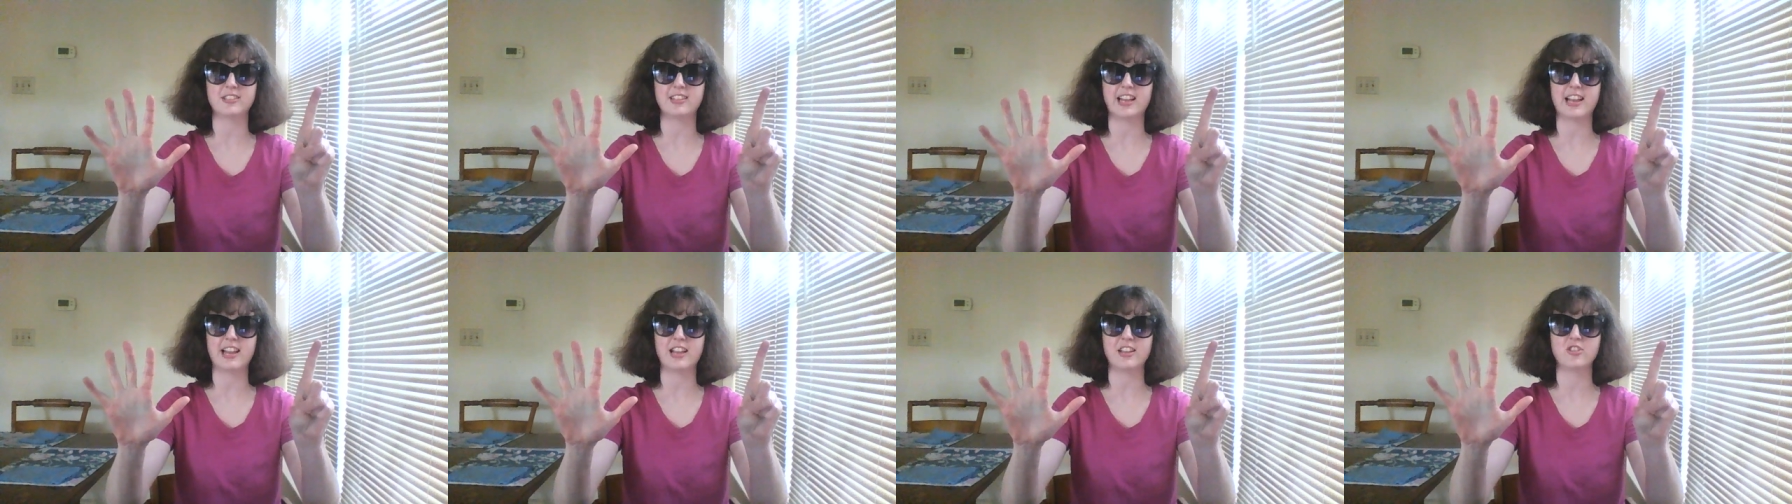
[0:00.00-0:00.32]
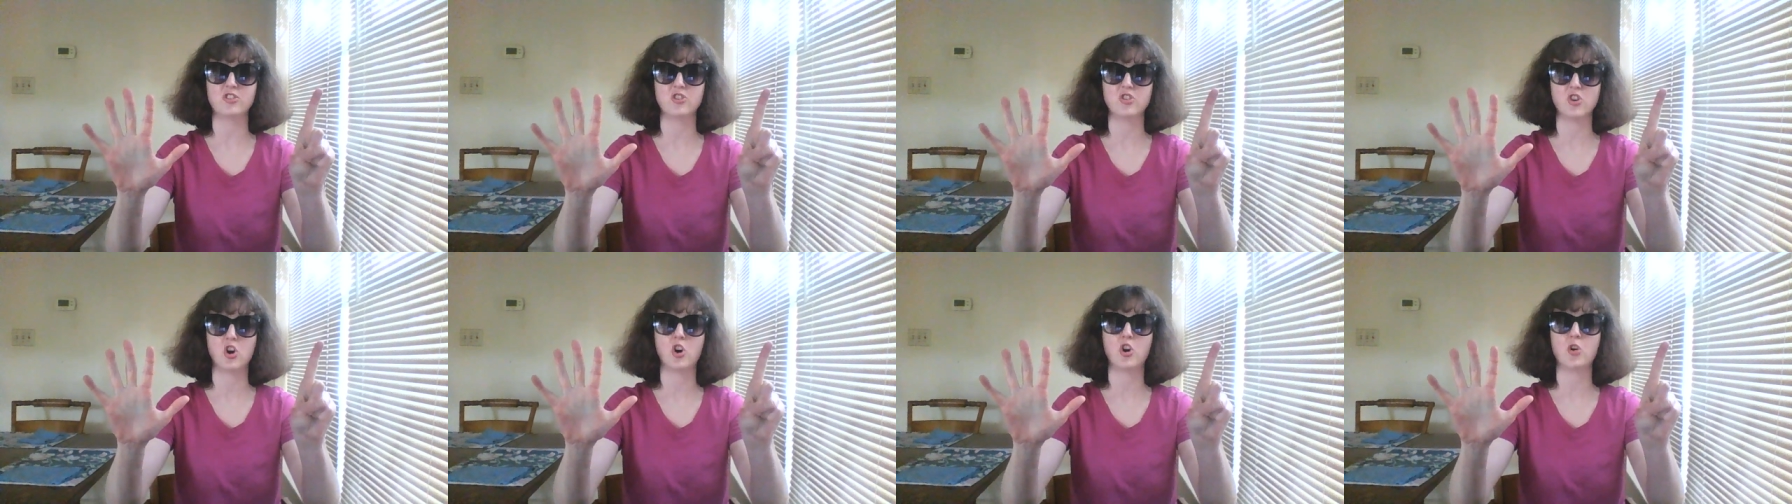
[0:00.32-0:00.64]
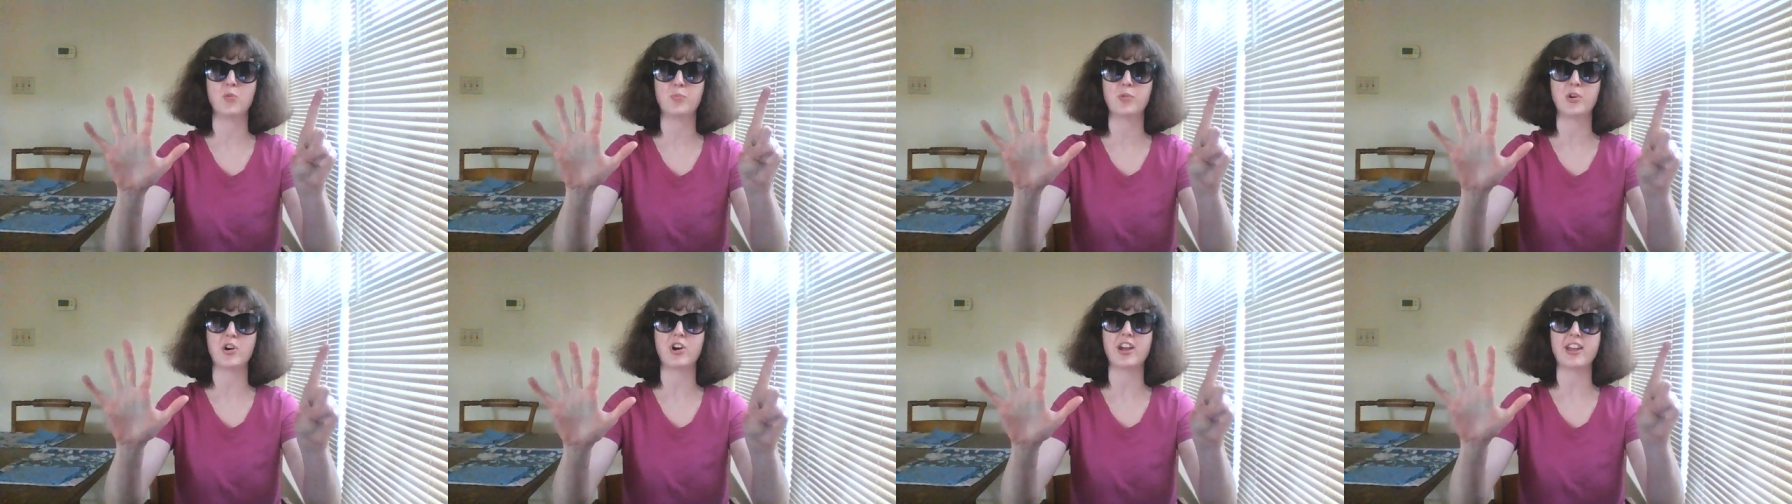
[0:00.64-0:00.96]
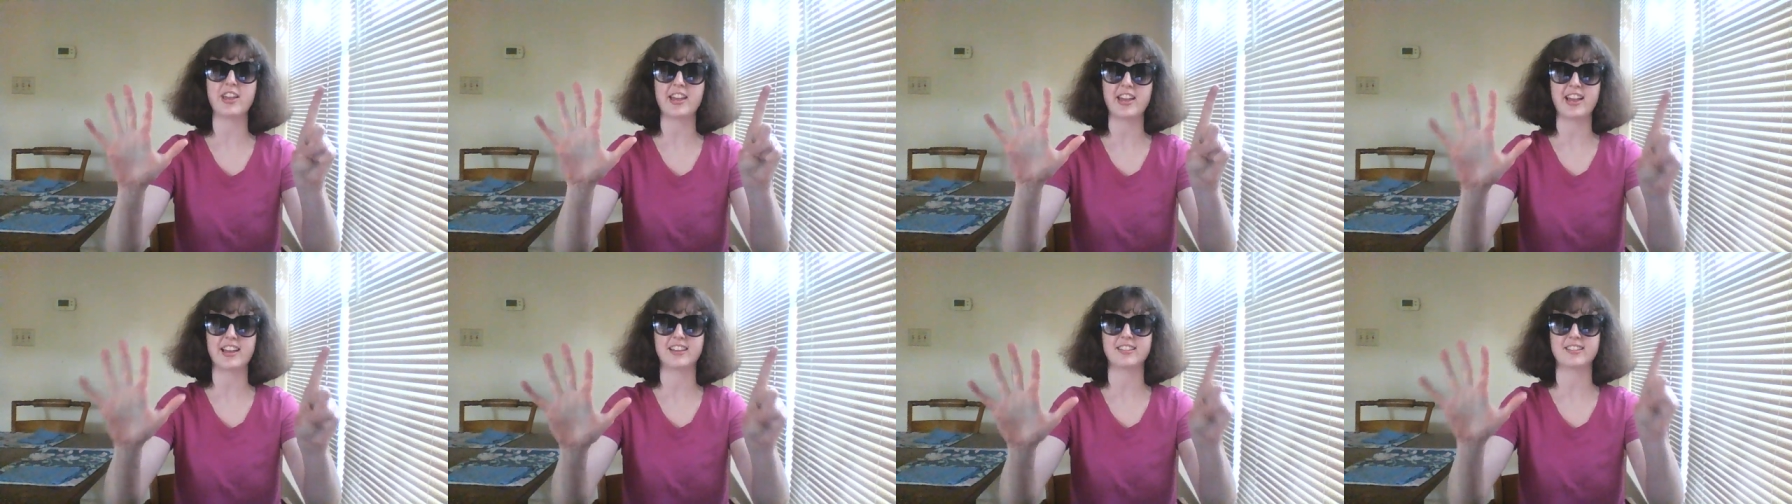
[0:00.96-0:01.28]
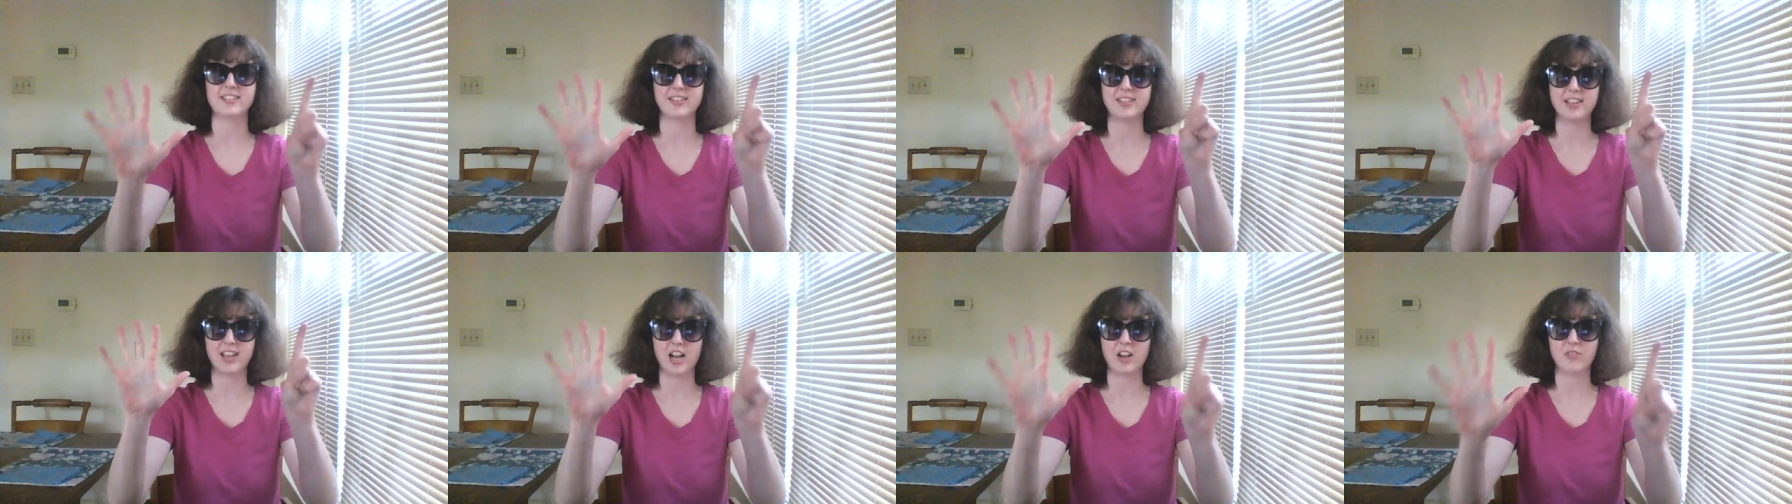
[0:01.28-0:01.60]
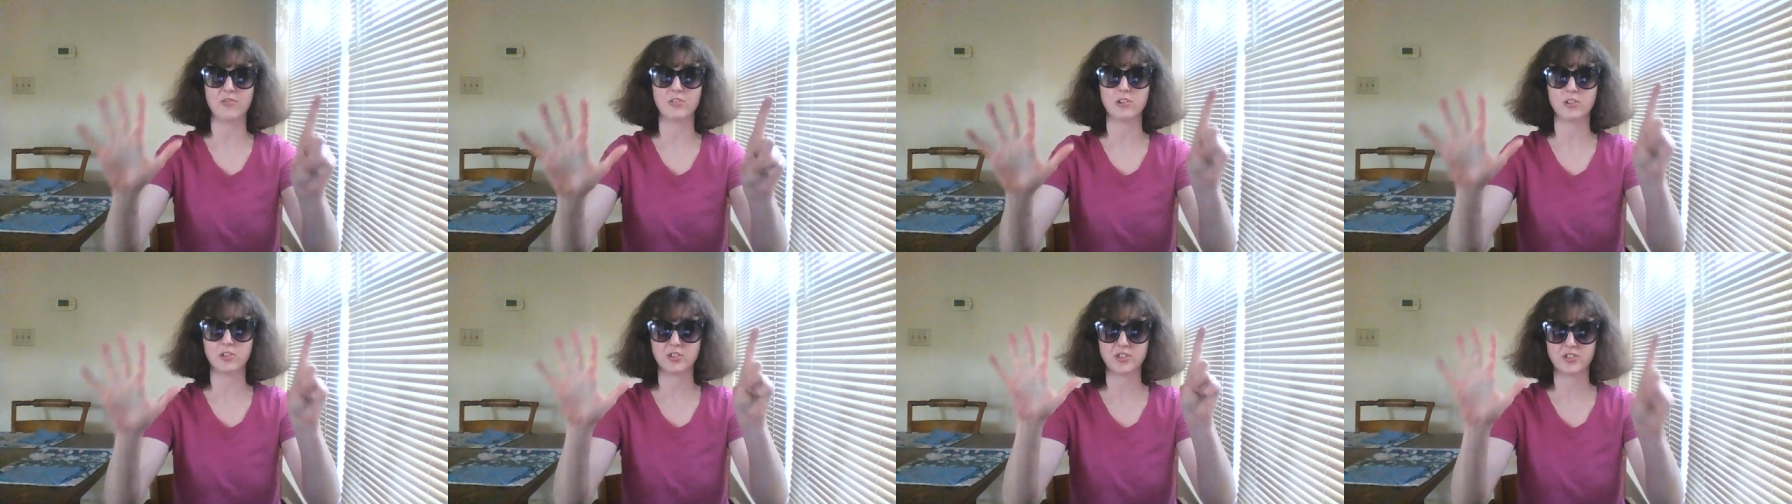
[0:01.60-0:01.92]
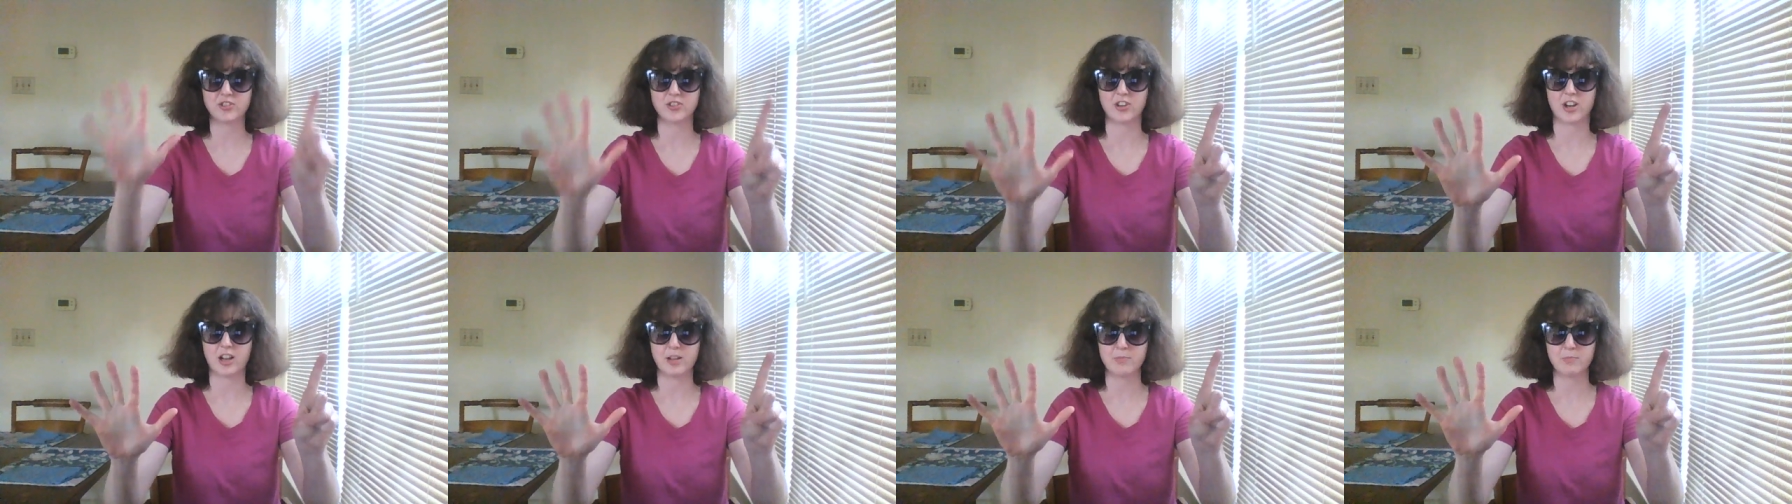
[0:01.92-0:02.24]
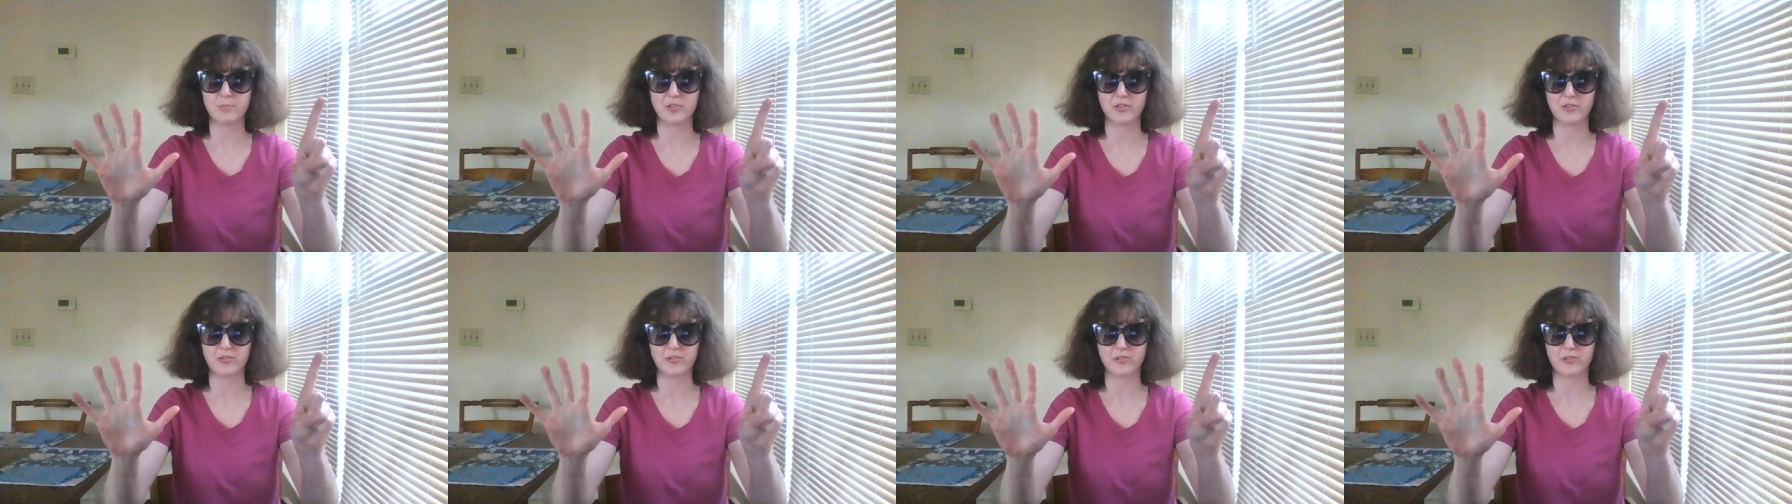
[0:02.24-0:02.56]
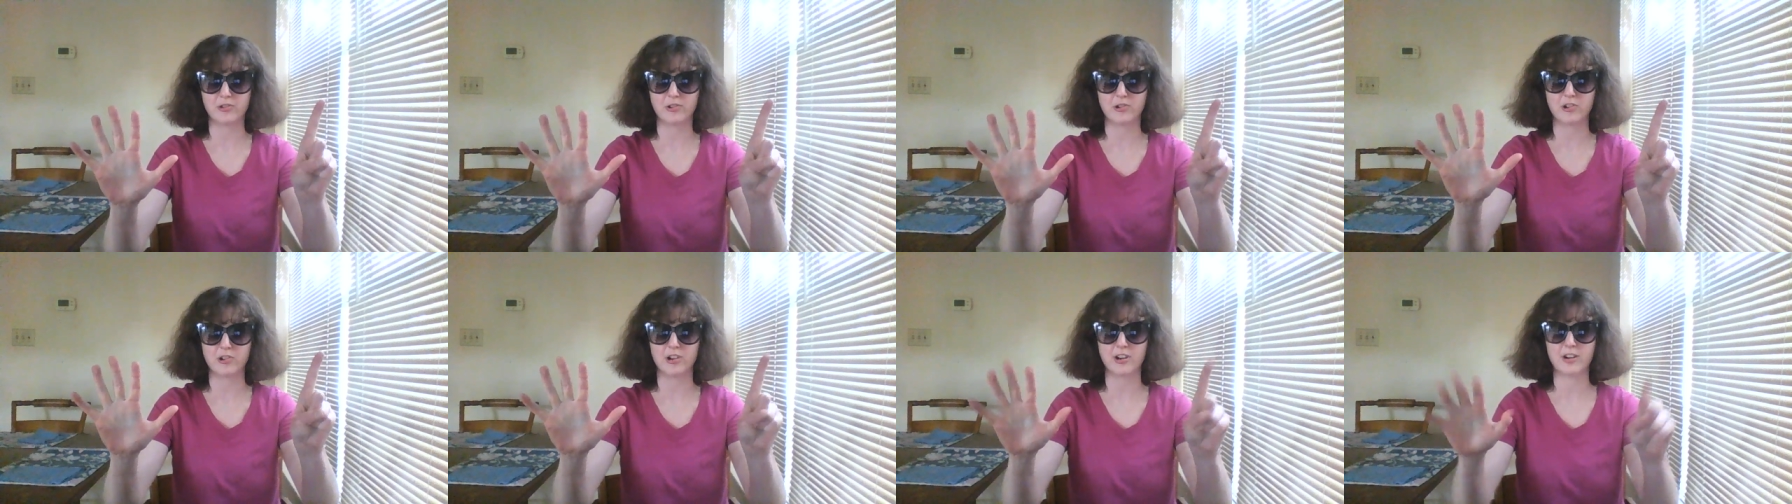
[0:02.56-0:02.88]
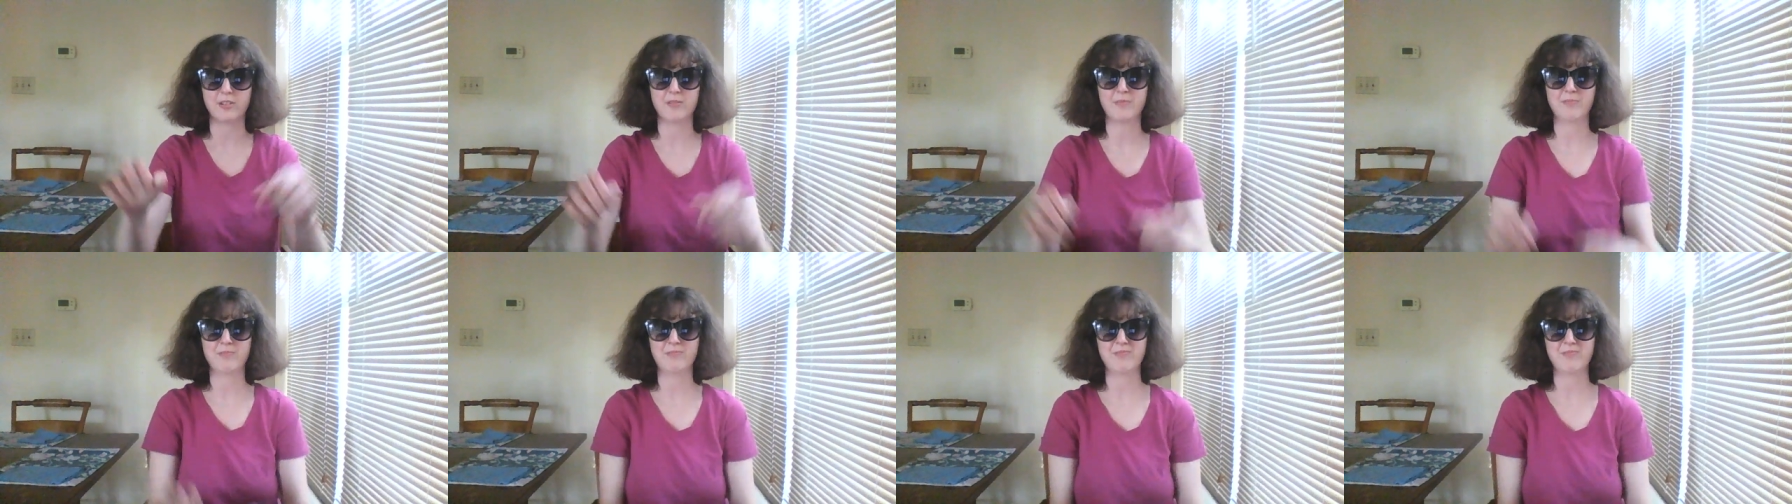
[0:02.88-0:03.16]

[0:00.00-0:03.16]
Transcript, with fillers: that nobody has never done before.